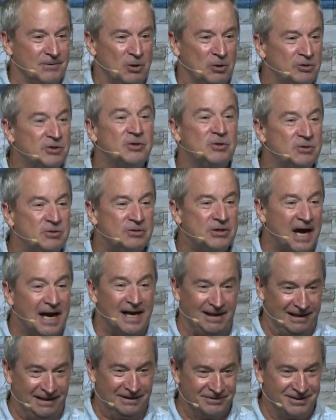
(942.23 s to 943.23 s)

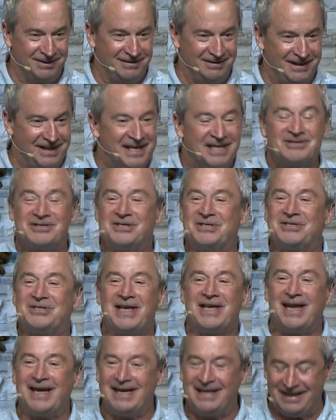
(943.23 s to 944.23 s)
silent. He doesn't
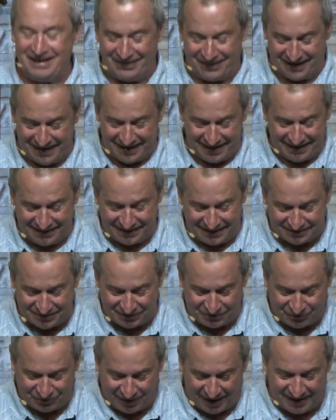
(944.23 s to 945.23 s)
say anything, he
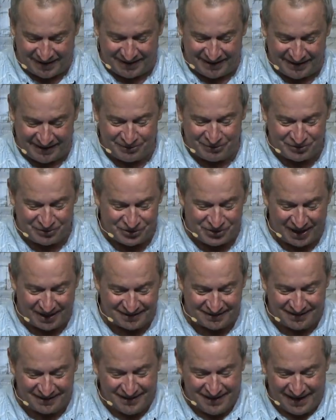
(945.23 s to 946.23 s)
doesn't try to
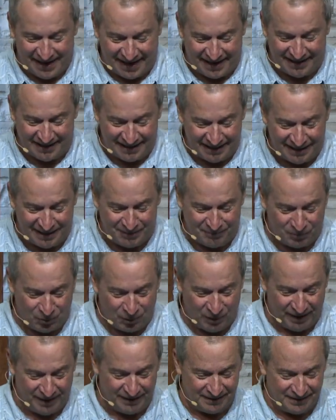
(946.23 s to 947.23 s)
interject at any
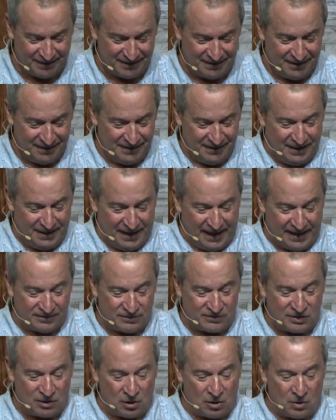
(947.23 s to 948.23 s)
point. And
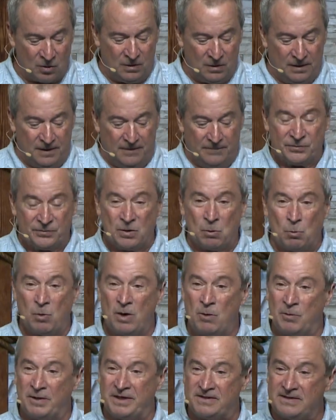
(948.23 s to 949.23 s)
so,
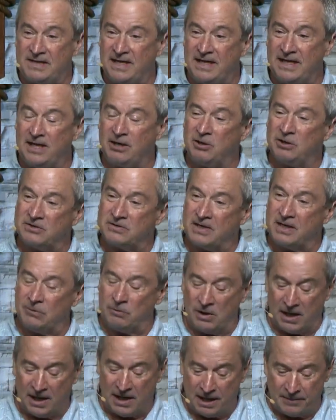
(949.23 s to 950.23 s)
what we see here is that
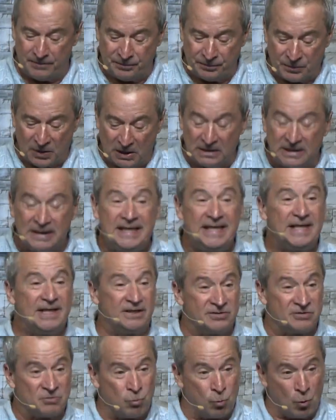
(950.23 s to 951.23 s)
um, Leah
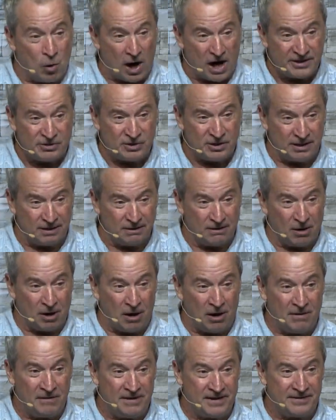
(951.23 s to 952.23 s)
is watching
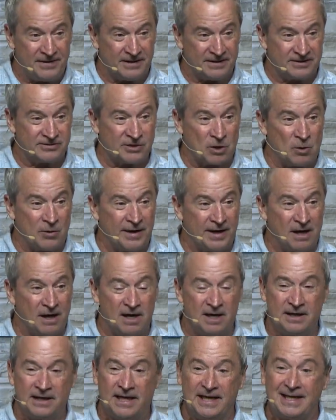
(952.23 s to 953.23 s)
all that that's going
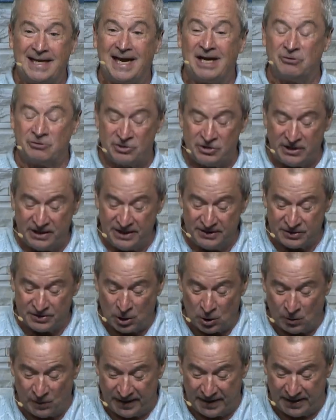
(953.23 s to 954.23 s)
on, and now she's
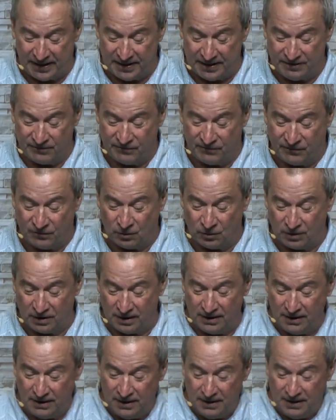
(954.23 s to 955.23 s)
going in for